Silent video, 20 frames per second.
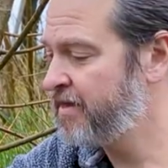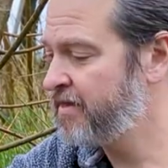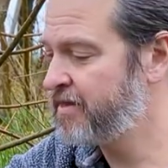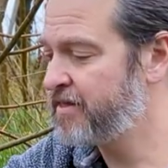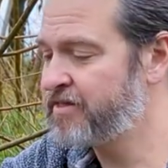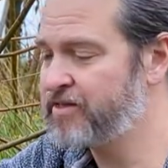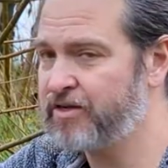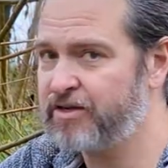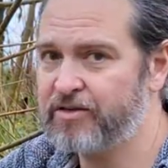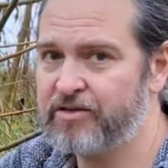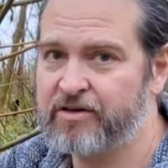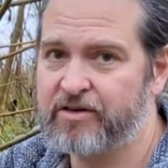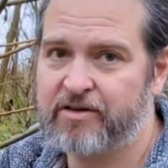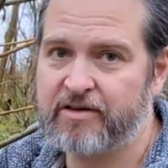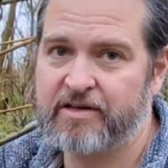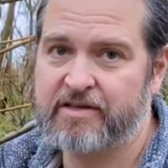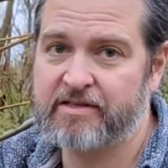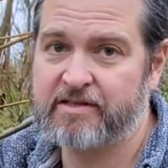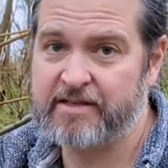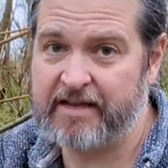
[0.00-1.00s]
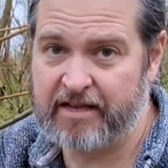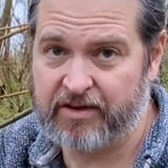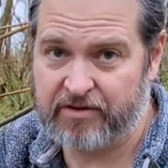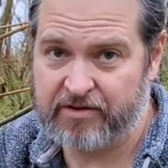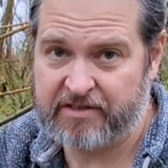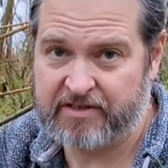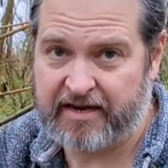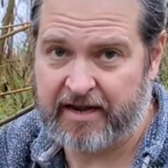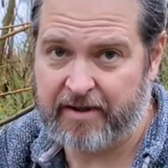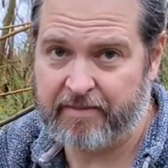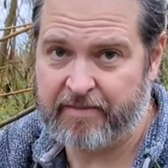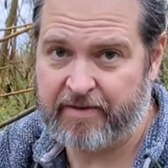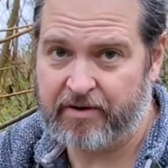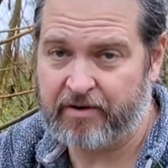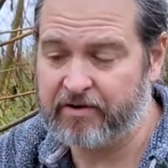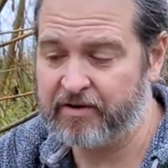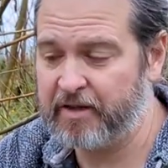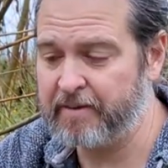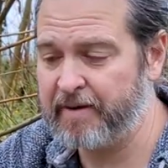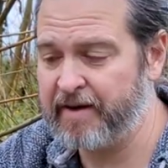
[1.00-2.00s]
This alder is a single stem and
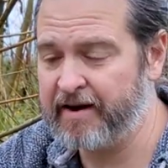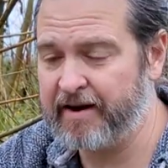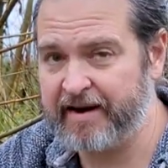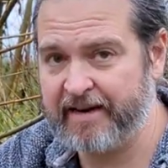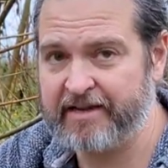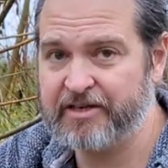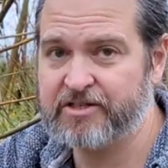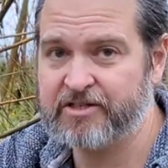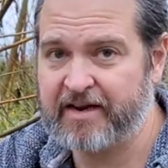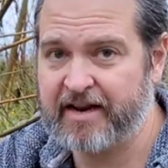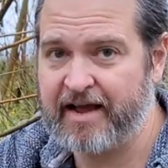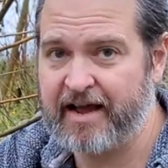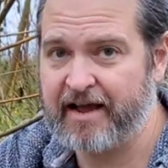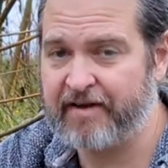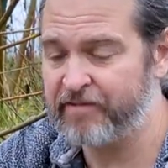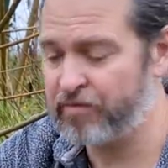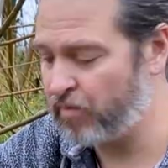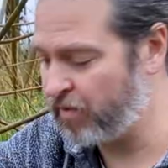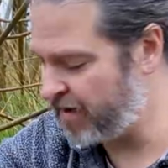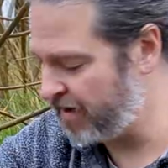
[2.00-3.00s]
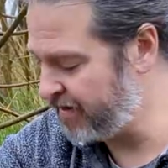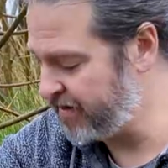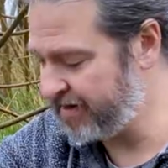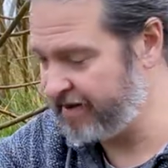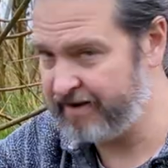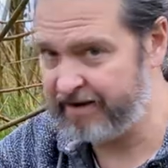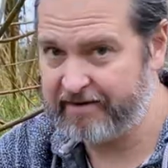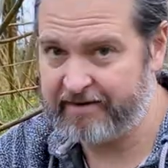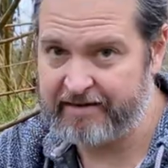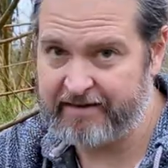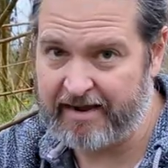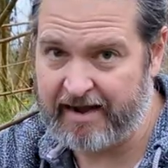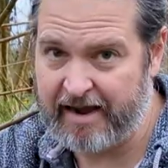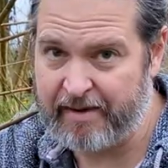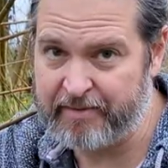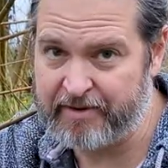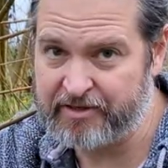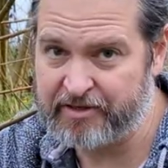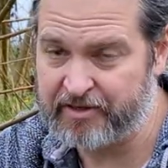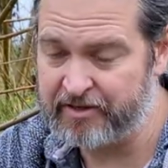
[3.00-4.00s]
only about 1.5 inches wide in
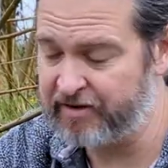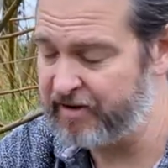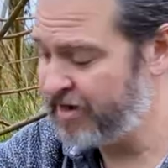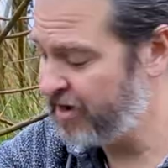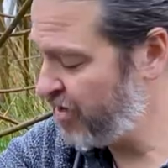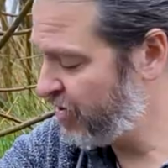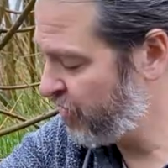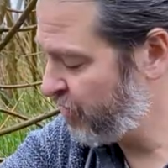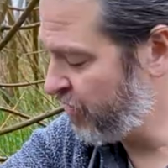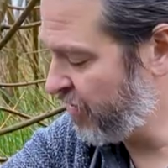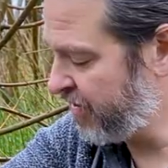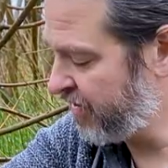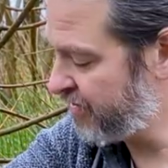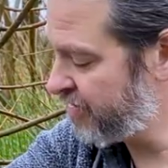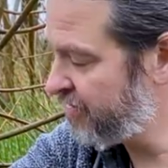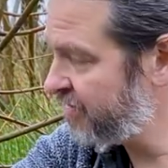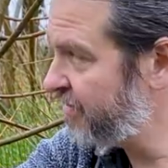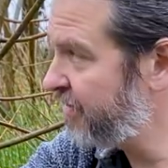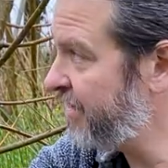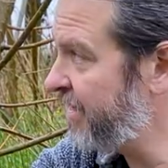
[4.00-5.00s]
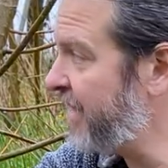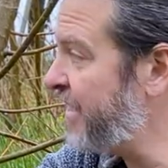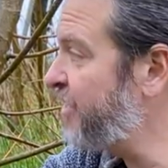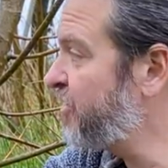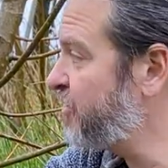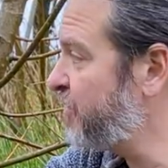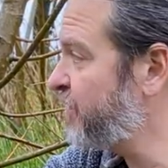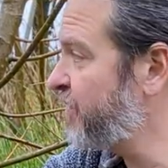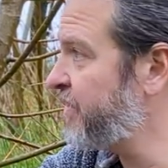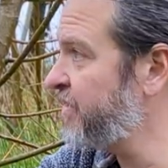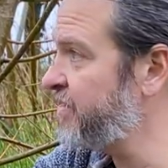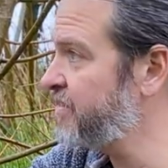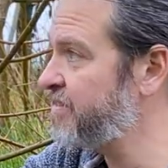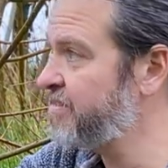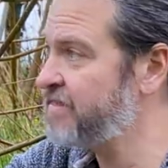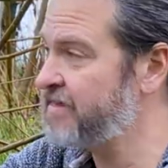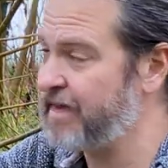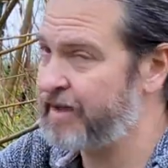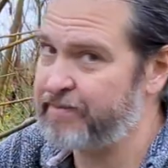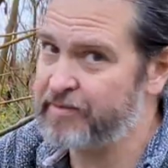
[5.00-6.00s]
diameter, whereas each of these
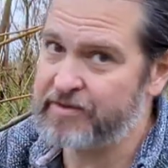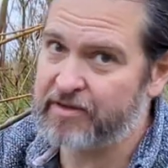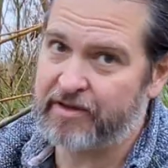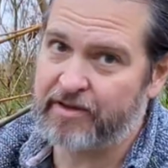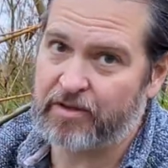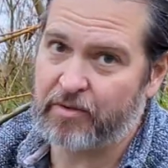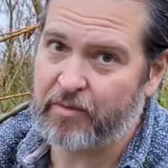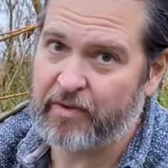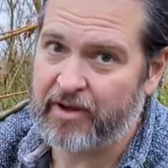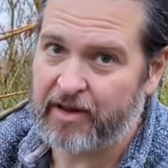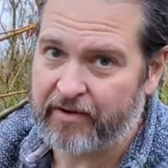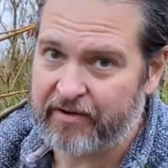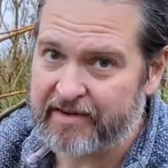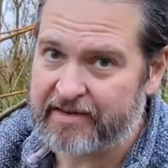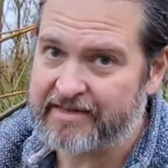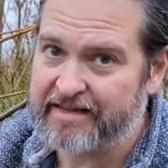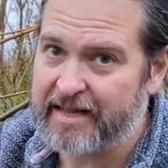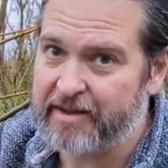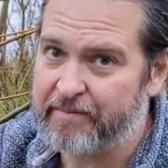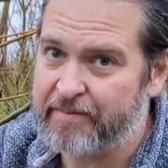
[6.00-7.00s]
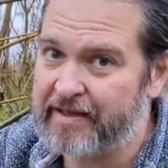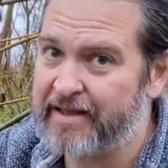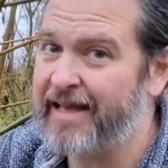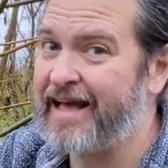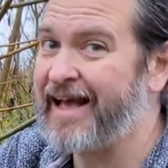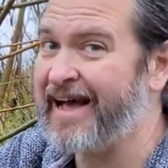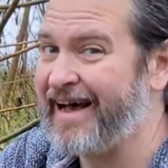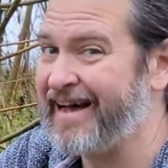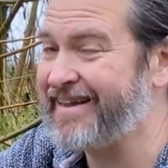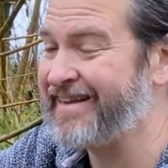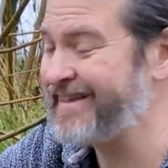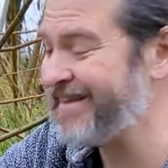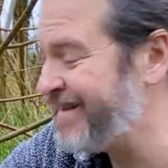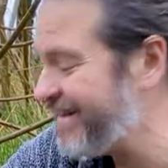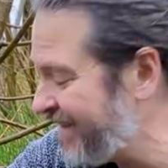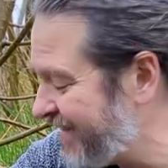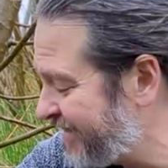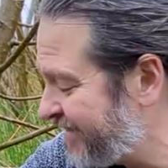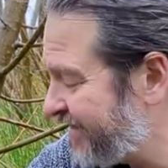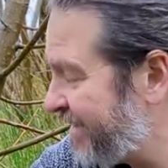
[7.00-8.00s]
stems on the willow is that big at
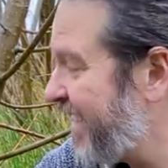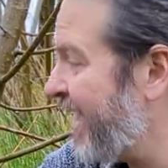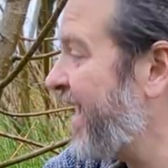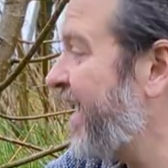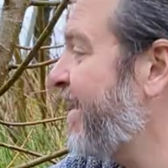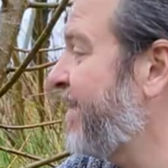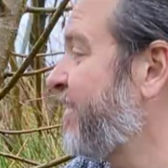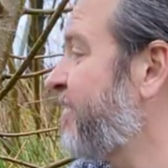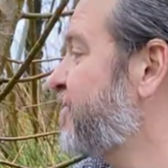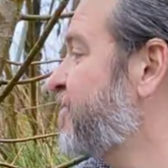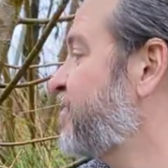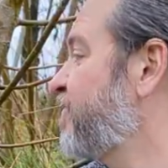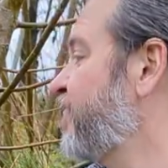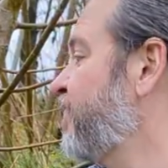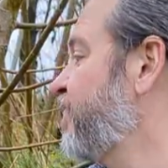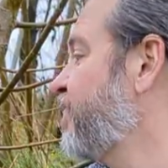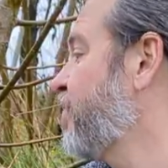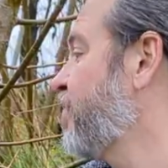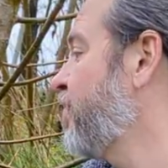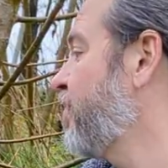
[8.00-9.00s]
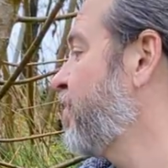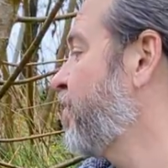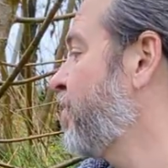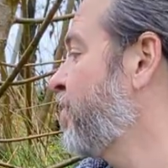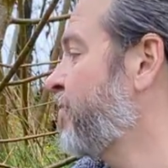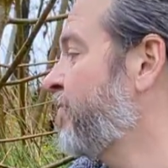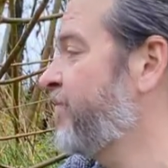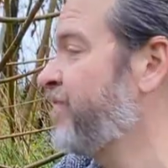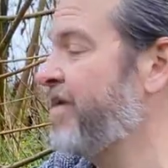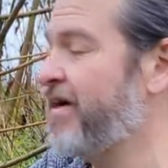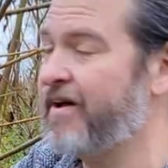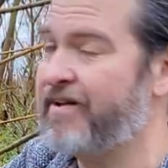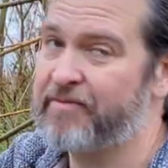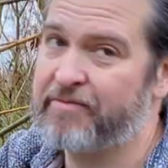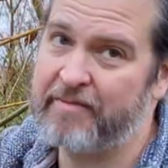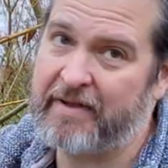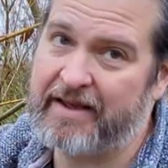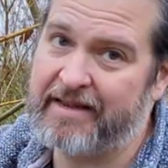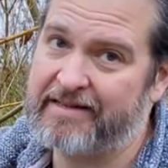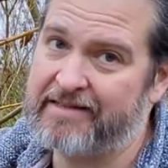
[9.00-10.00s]
least, and there's 4 or 5
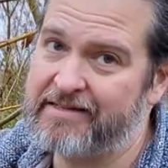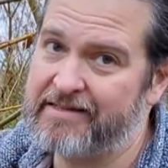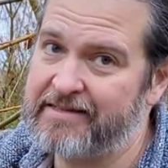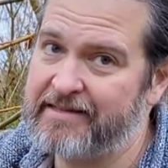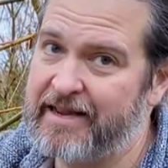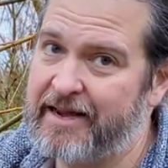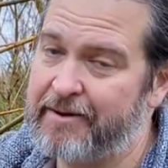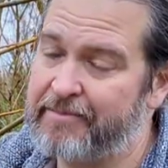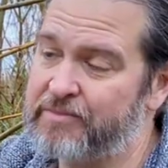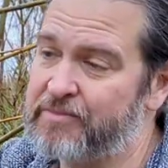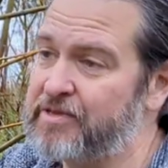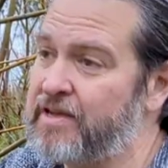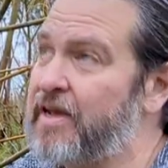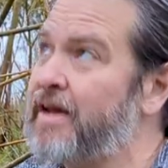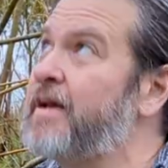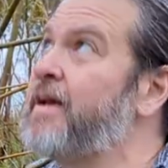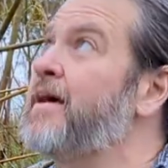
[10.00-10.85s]
main stems.